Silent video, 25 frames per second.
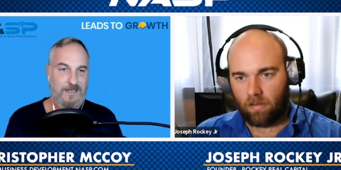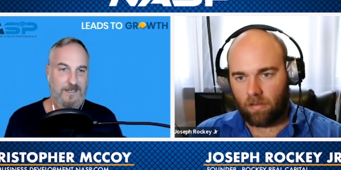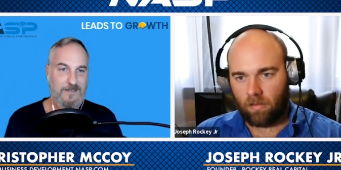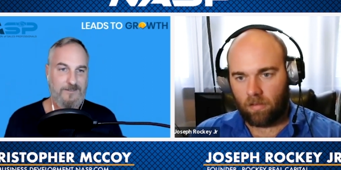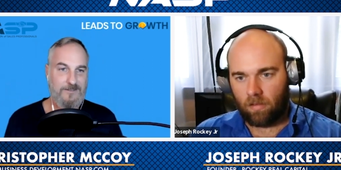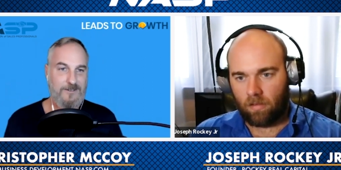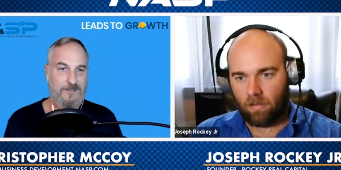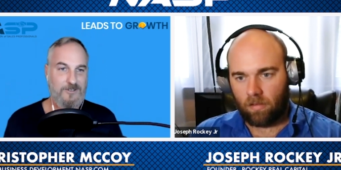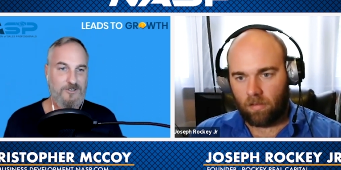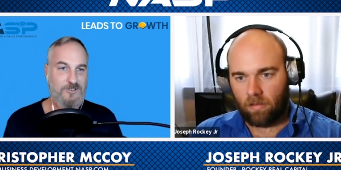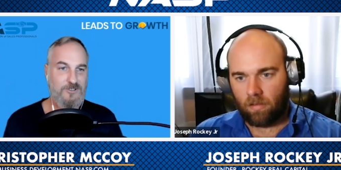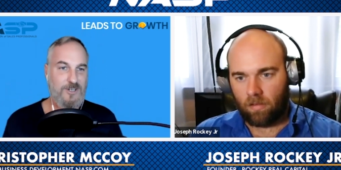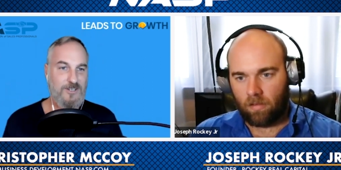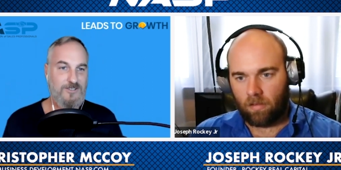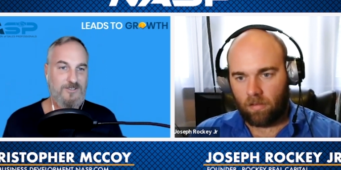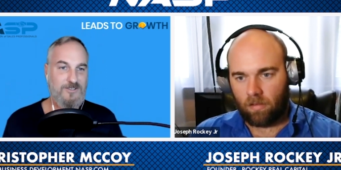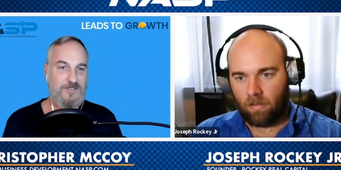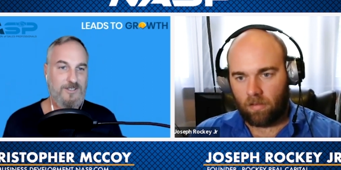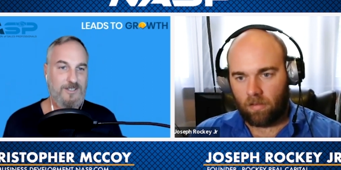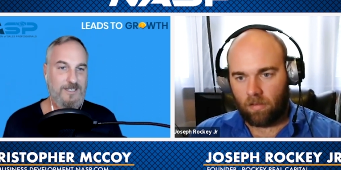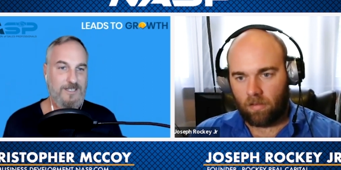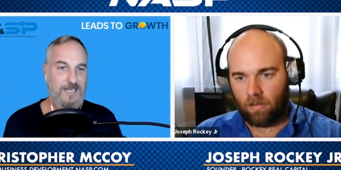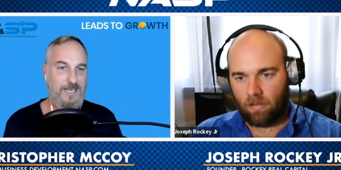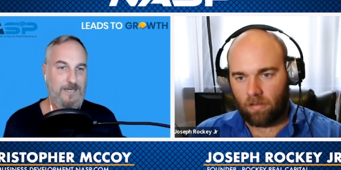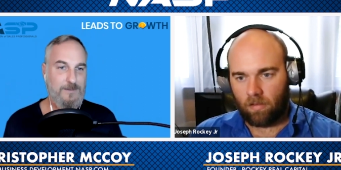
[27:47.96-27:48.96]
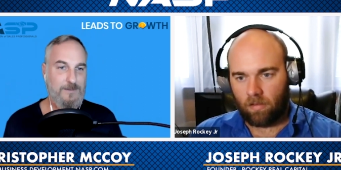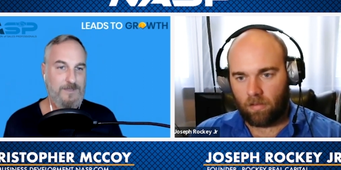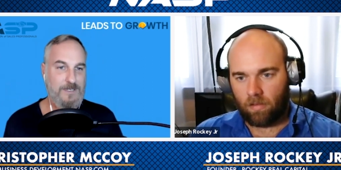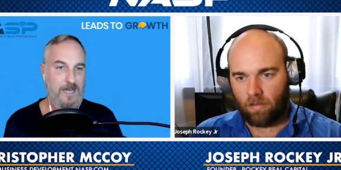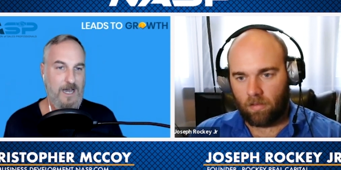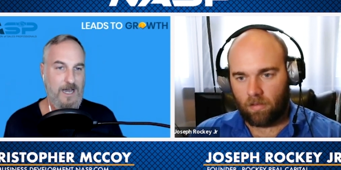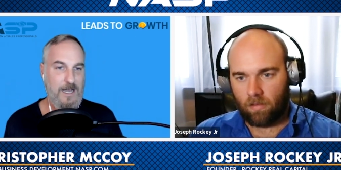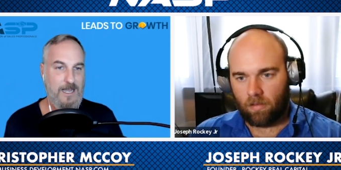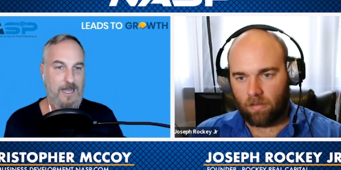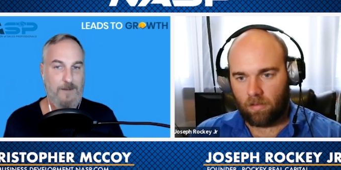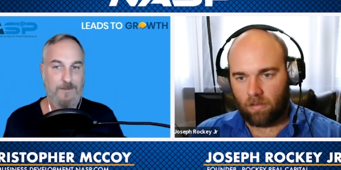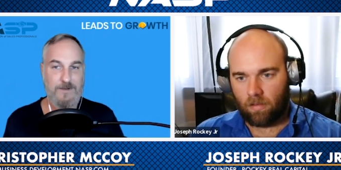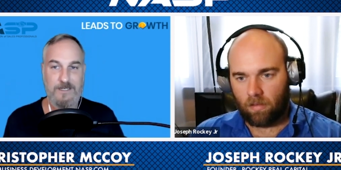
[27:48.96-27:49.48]
Speaker 1: they're judged on a
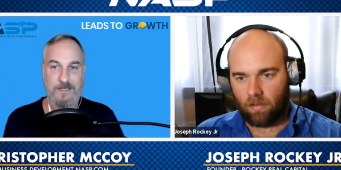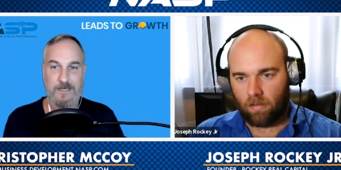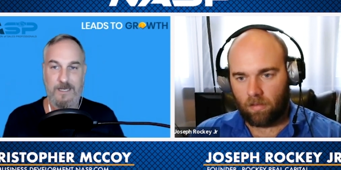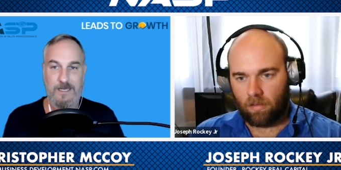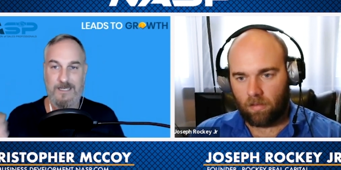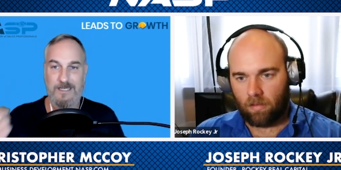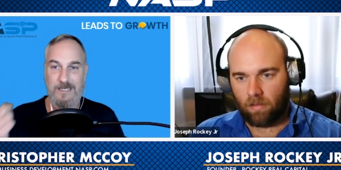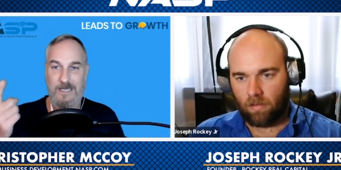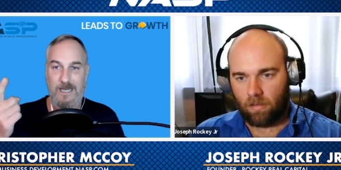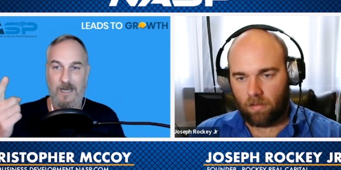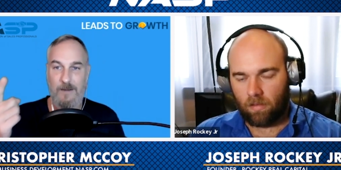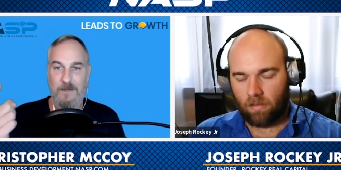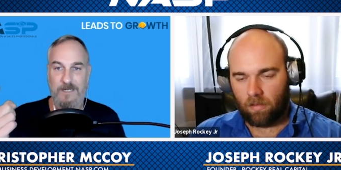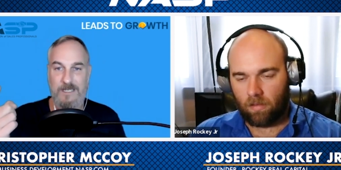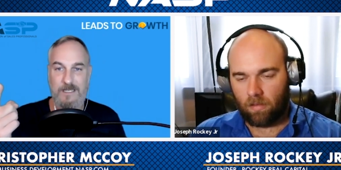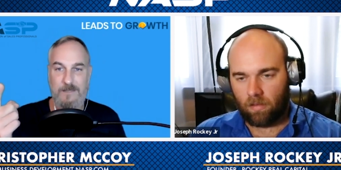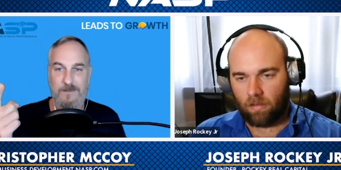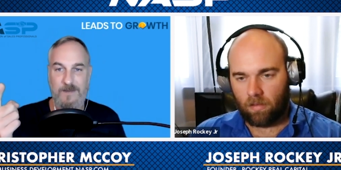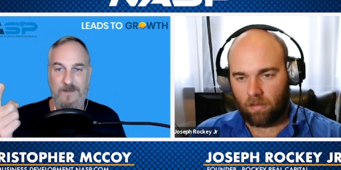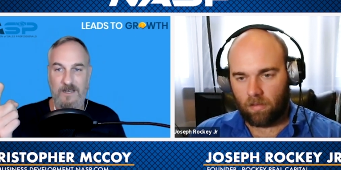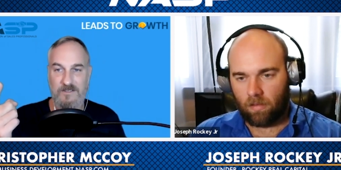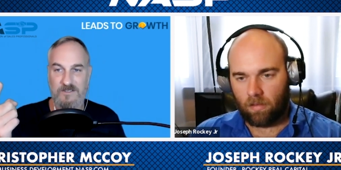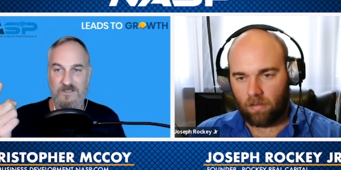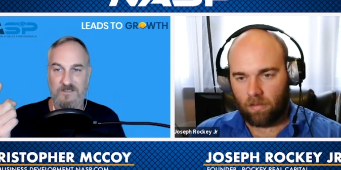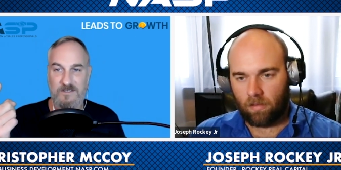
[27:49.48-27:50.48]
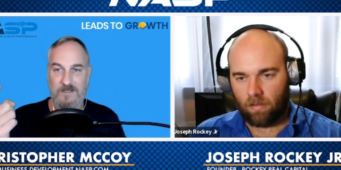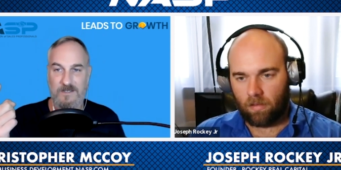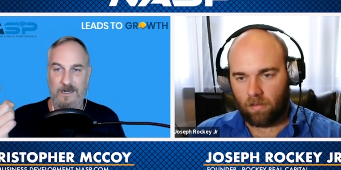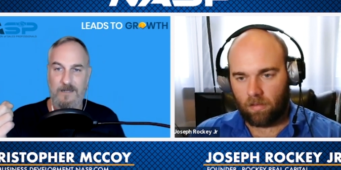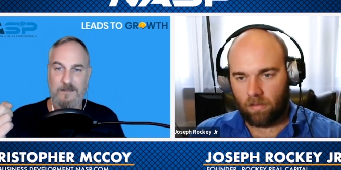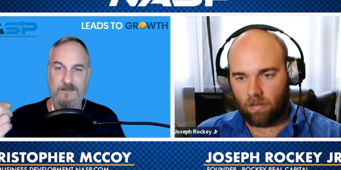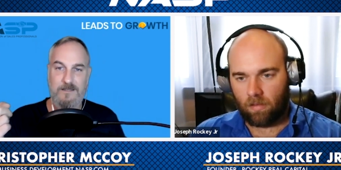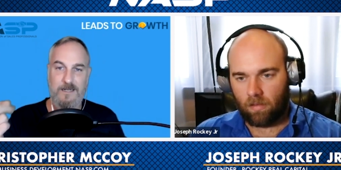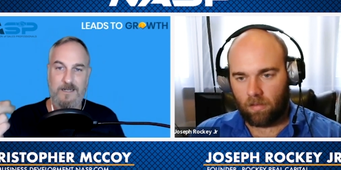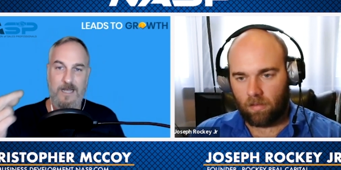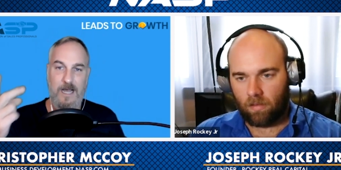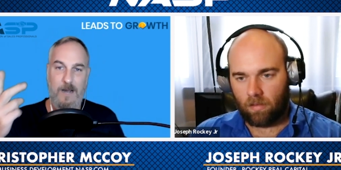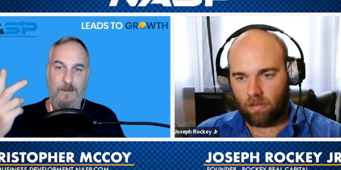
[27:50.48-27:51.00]
KPI. How many emails did you send out
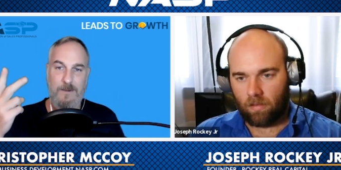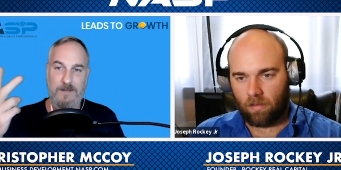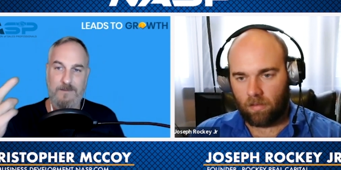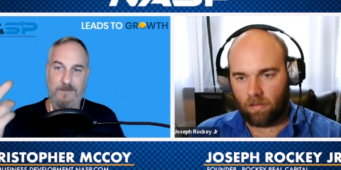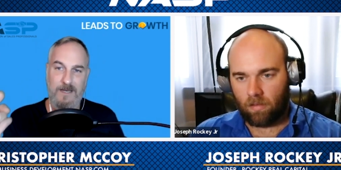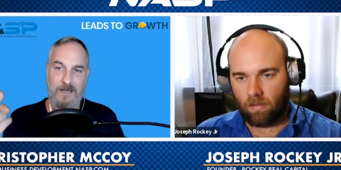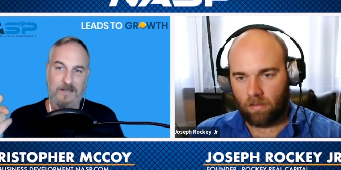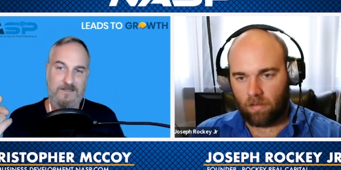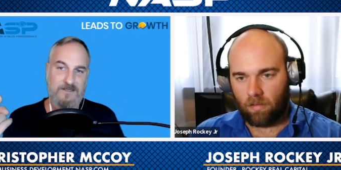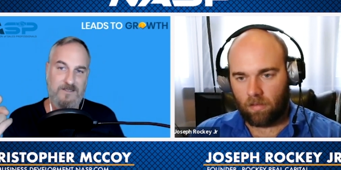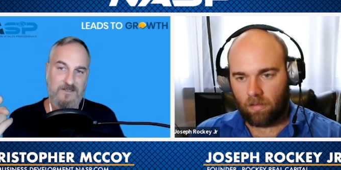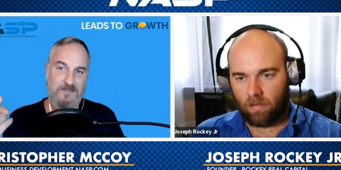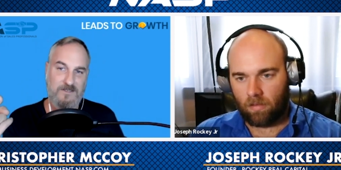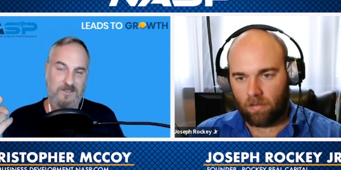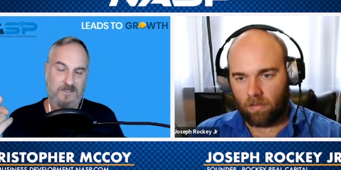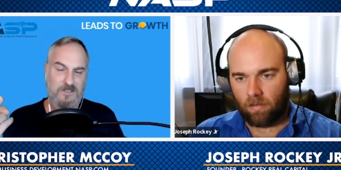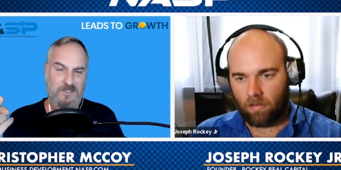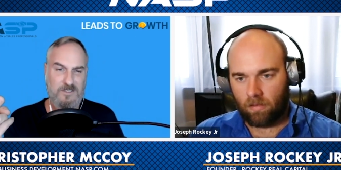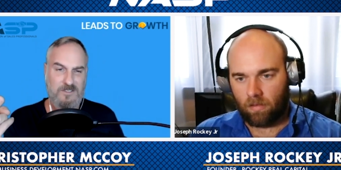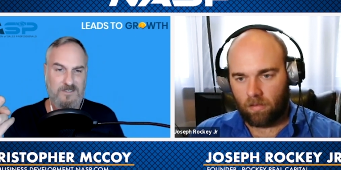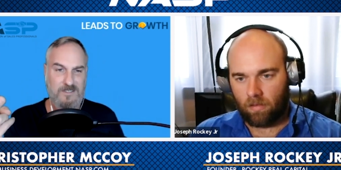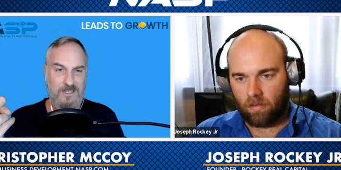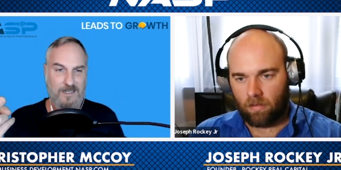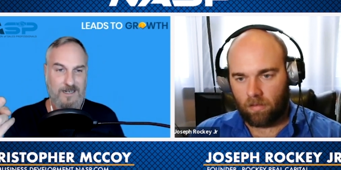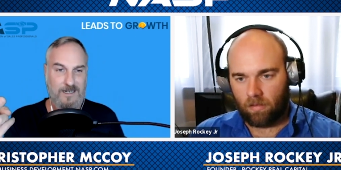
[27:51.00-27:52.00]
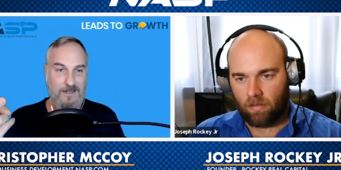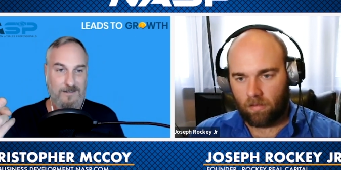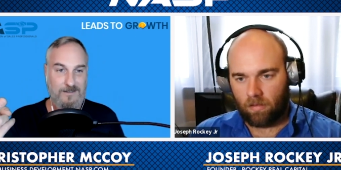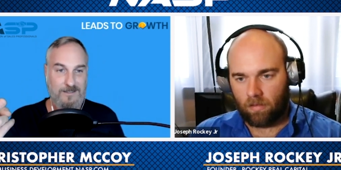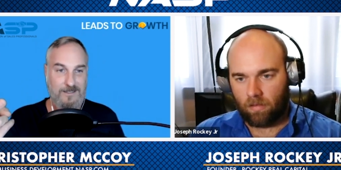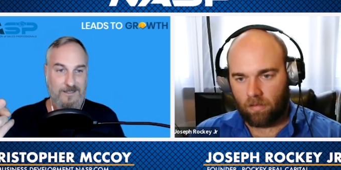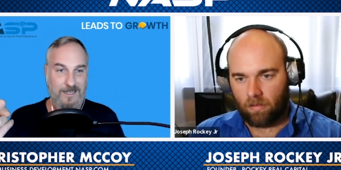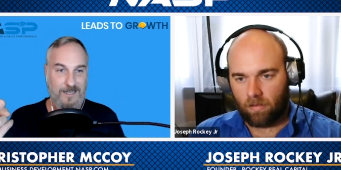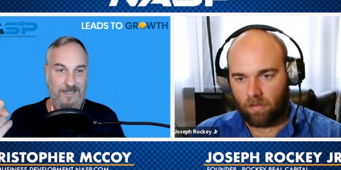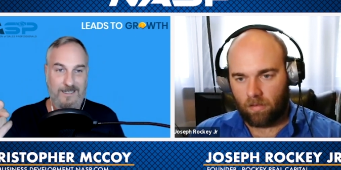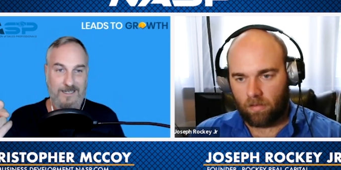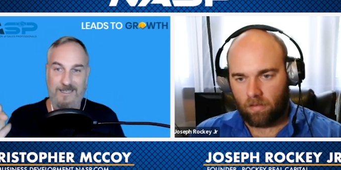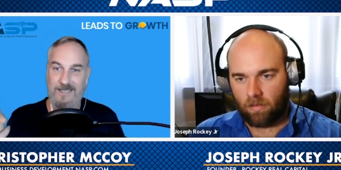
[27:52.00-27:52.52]
today? How many messages did you send out
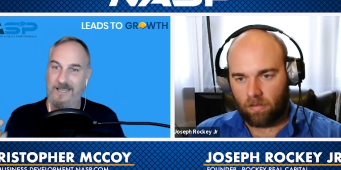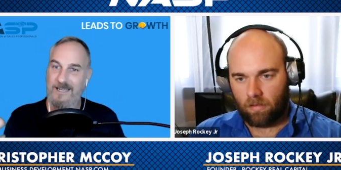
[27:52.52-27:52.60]
today?